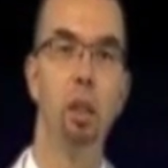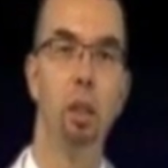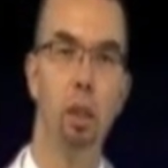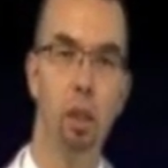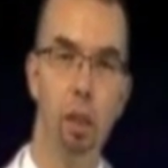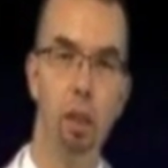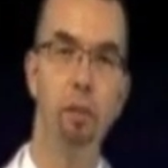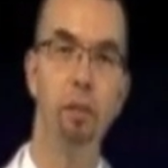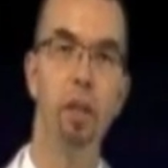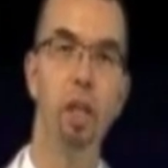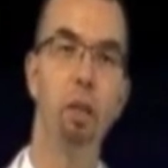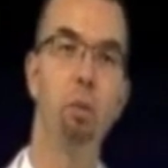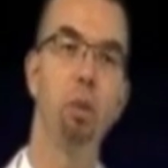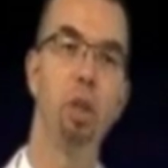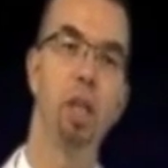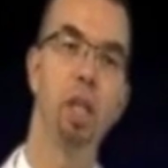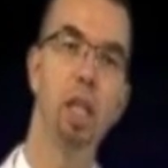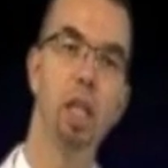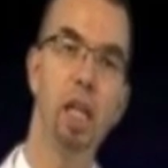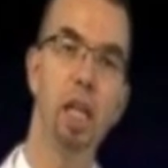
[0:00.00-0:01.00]
Lifting
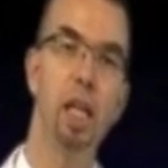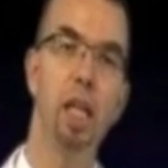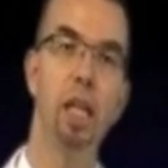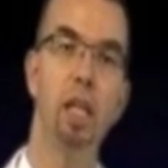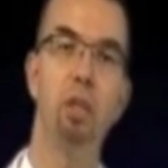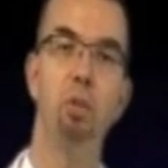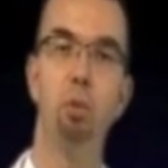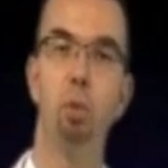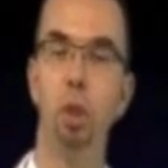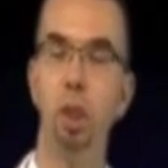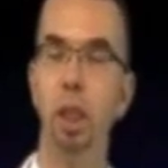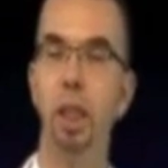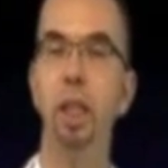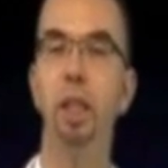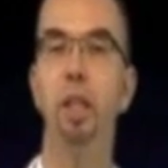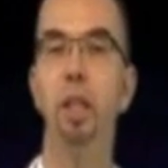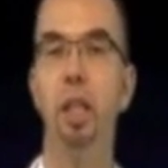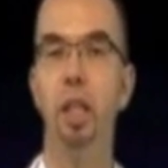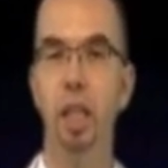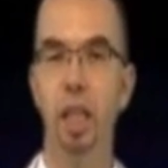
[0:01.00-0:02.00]
with the knees will
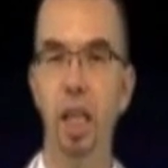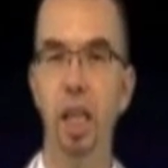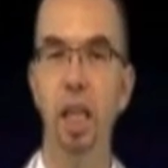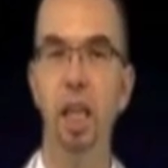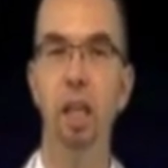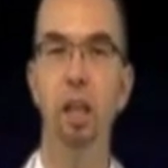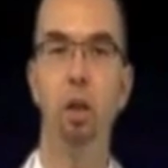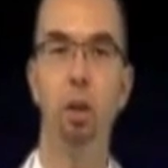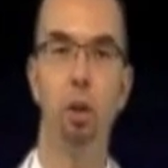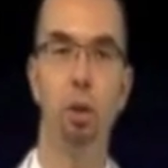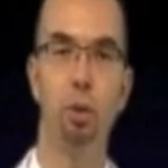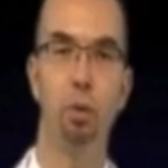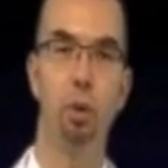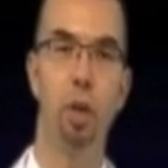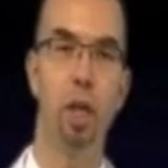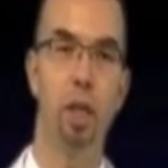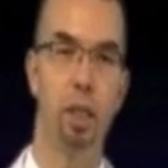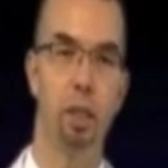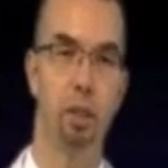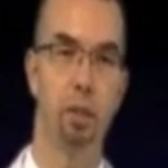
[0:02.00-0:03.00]
lead to knee
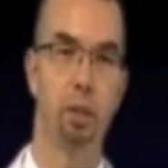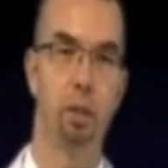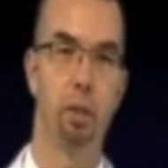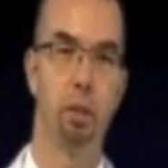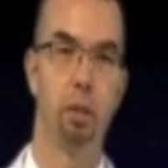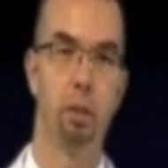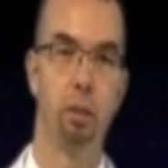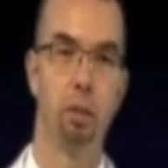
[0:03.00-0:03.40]
arthritis.